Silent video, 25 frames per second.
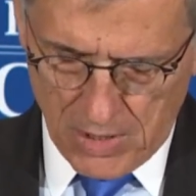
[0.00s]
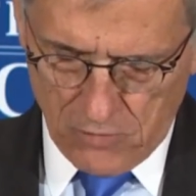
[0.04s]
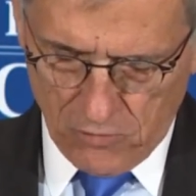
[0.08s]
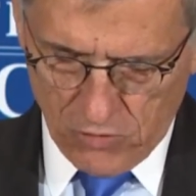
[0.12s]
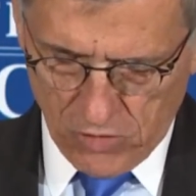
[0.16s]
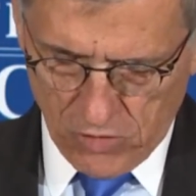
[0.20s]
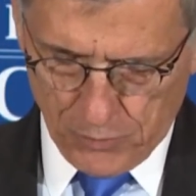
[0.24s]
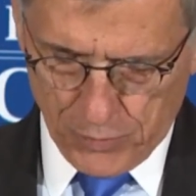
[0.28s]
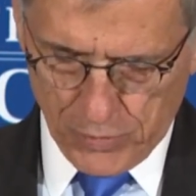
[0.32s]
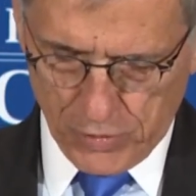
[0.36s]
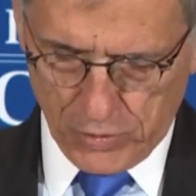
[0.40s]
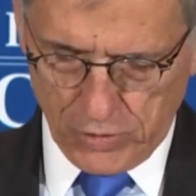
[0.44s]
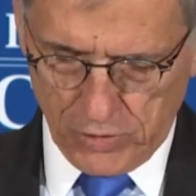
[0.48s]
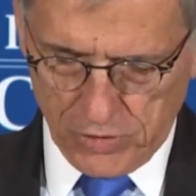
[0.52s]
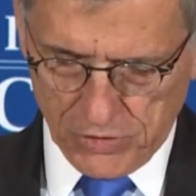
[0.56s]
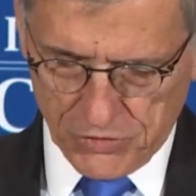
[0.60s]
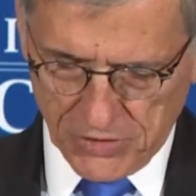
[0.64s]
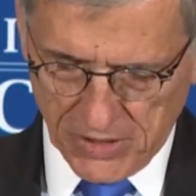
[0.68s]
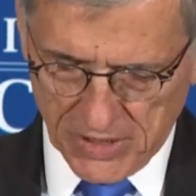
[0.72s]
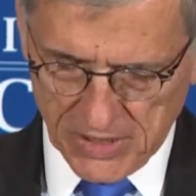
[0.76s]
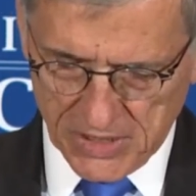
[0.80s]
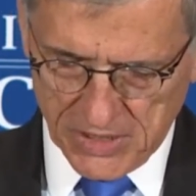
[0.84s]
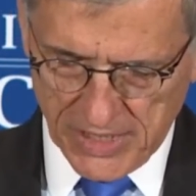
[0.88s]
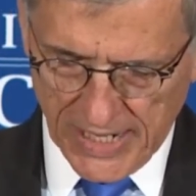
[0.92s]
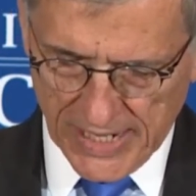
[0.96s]
for
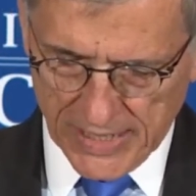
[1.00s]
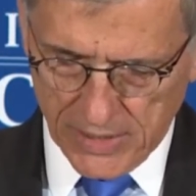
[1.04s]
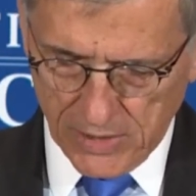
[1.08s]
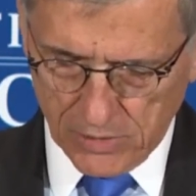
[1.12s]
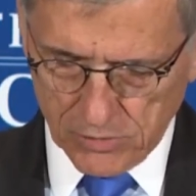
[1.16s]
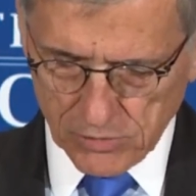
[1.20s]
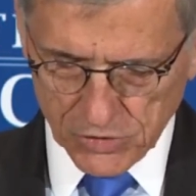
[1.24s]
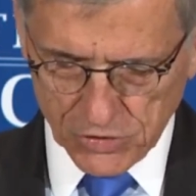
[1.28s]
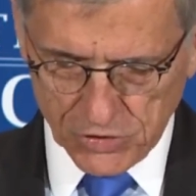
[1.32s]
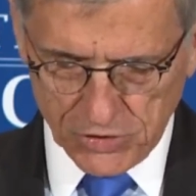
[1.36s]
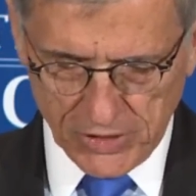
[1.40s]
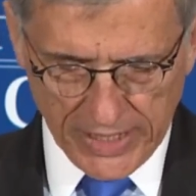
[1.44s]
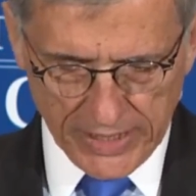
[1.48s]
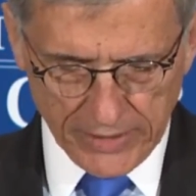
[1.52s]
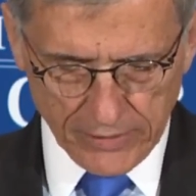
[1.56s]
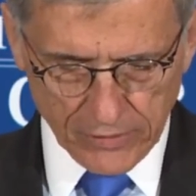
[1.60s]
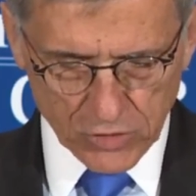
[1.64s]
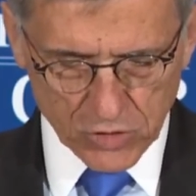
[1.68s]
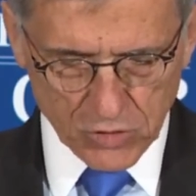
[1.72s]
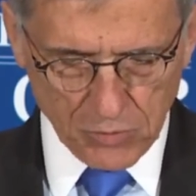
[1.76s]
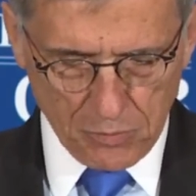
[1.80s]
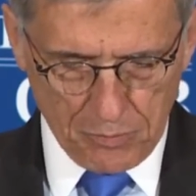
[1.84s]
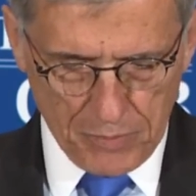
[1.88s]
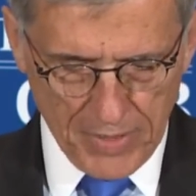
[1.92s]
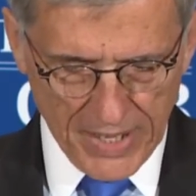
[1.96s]
producing technical
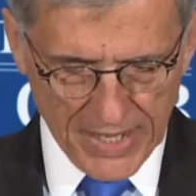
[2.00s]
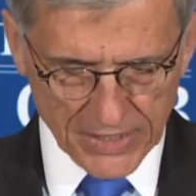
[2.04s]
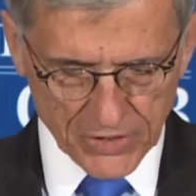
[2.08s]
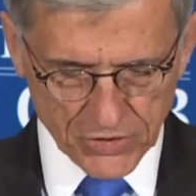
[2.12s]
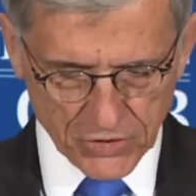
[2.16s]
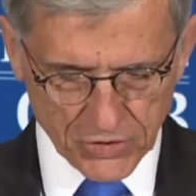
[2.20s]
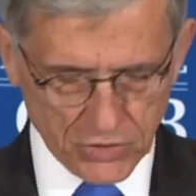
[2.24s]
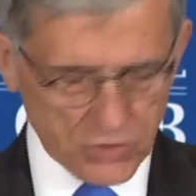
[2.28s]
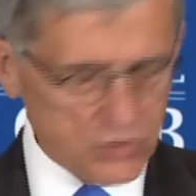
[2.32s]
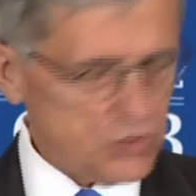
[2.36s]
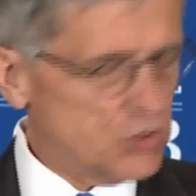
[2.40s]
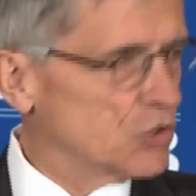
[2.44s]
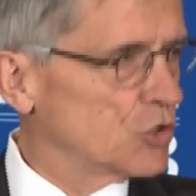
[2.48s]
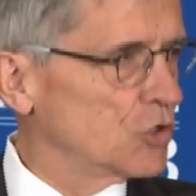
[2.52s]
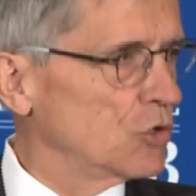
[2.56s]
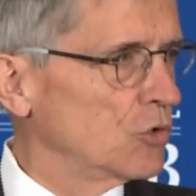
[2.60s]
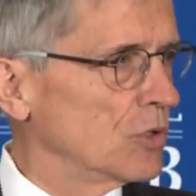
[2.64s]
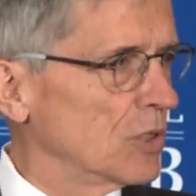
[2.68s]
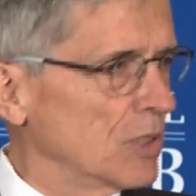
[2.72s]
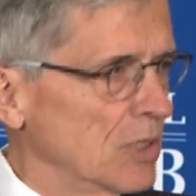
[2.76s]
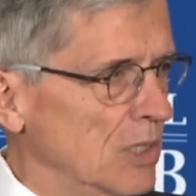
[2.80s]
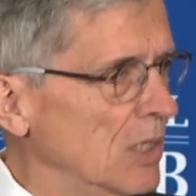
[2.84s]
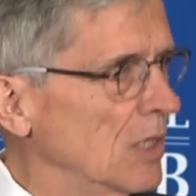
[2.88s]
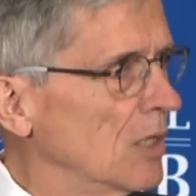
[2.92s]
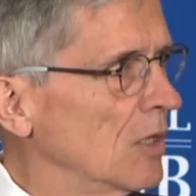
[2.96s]
standards best
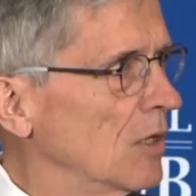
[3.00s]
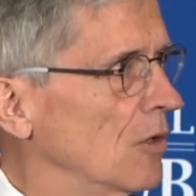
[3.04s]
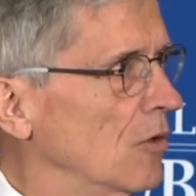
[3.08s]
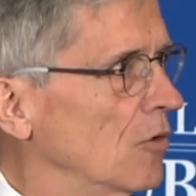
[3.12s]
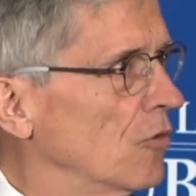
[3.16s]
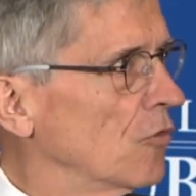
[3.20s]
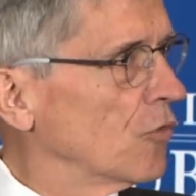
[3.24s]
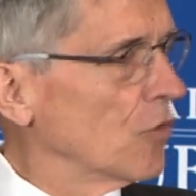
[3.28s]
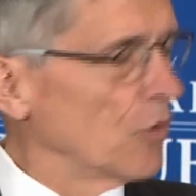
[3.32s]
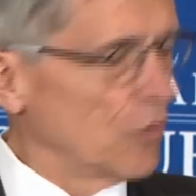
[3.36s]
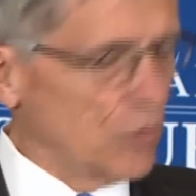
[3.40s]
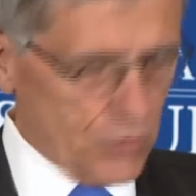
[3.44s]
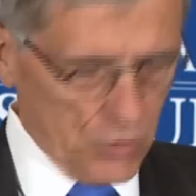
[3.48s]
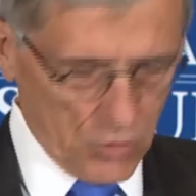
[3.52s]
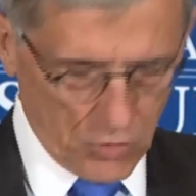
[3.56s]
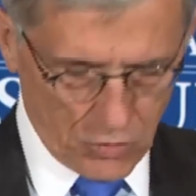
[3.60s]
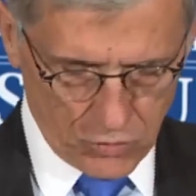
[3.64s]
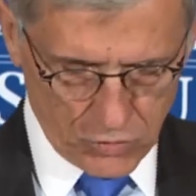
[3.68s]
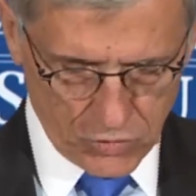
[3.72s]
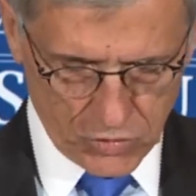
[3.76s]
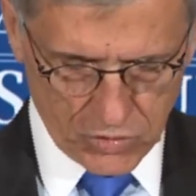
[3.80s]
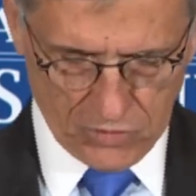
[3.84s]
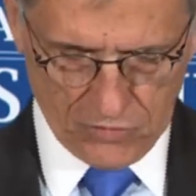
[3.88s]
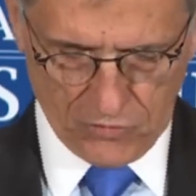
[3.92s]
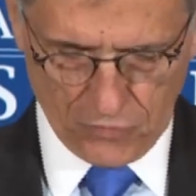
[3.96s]
suited for
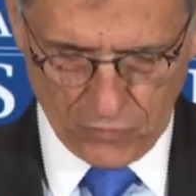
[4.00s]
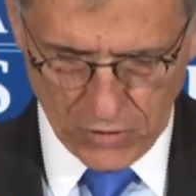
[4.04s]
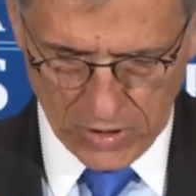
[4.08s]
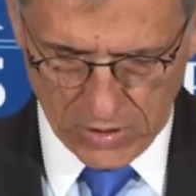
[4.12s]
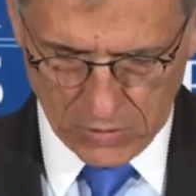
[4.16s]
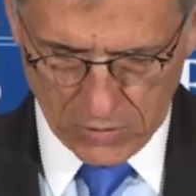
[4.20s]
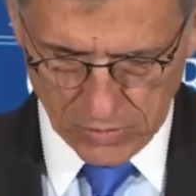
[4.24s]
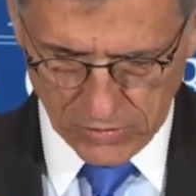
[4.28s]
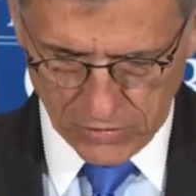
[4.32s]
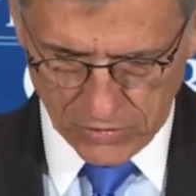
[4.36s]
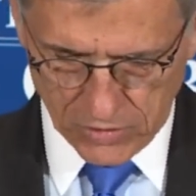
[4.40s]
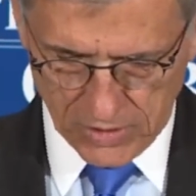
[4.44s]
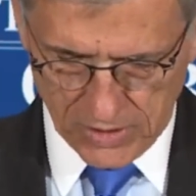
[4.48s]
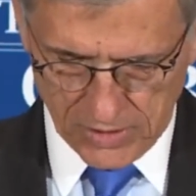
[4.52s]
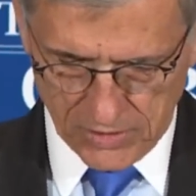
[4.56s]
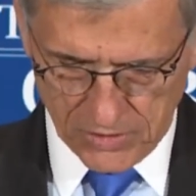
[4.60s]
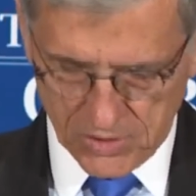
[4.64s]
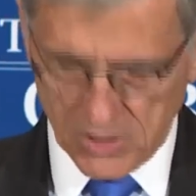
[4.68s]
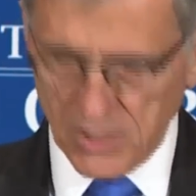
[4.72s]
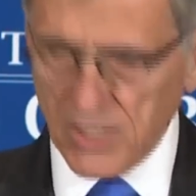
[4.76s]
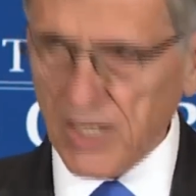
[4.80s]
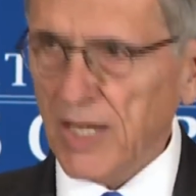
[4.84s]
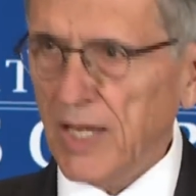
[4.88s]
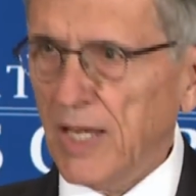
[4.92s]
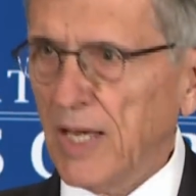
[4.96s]
those
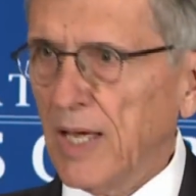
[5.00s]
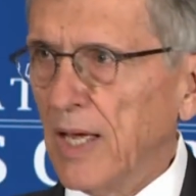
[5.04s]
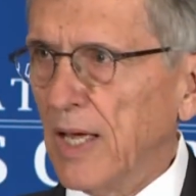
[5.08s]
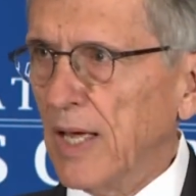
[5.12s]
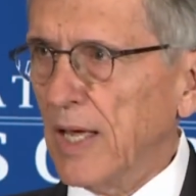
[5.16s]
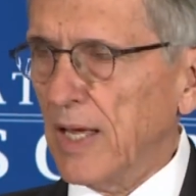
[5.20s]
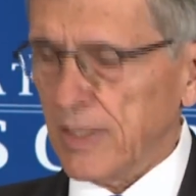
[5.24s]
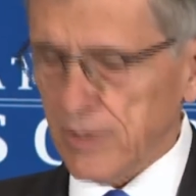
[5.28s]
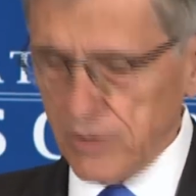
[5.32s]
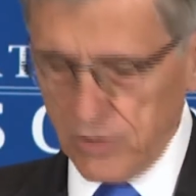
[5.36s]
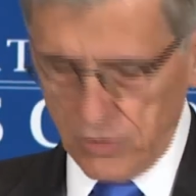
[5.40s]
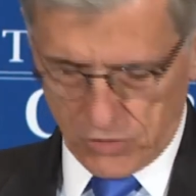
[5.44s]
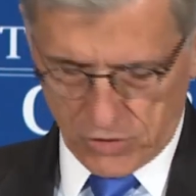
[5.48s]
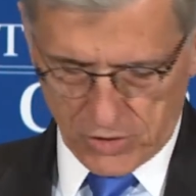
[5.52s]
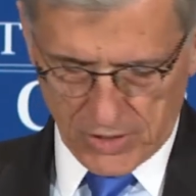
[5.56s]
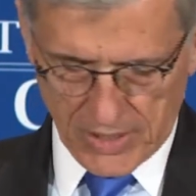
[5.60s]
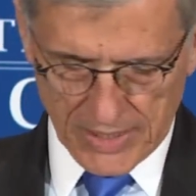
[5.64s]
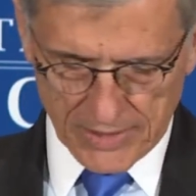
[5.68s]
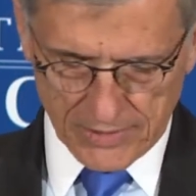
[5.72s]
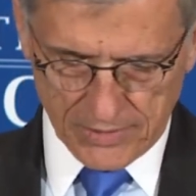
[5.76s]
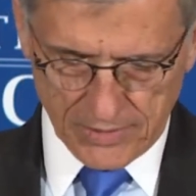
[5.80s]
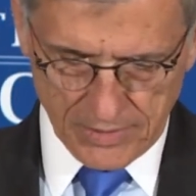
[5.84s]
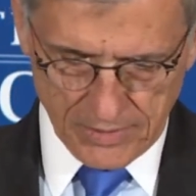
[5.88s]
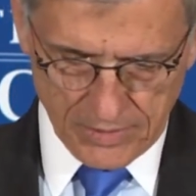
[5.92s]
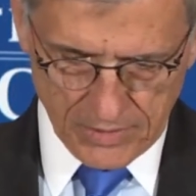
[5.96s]
frequencies and use
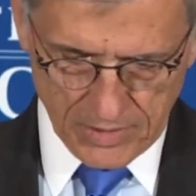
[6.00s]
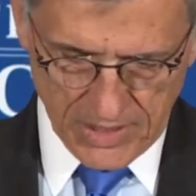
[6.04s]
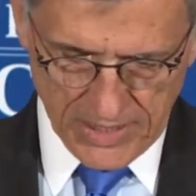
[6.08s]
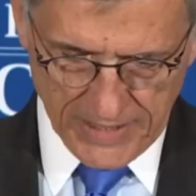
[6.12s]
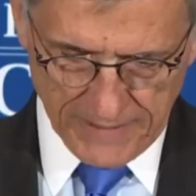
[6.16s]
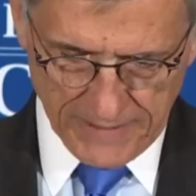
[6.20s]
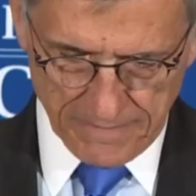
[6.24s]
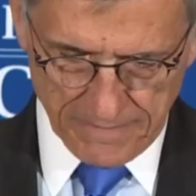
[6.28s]
cases.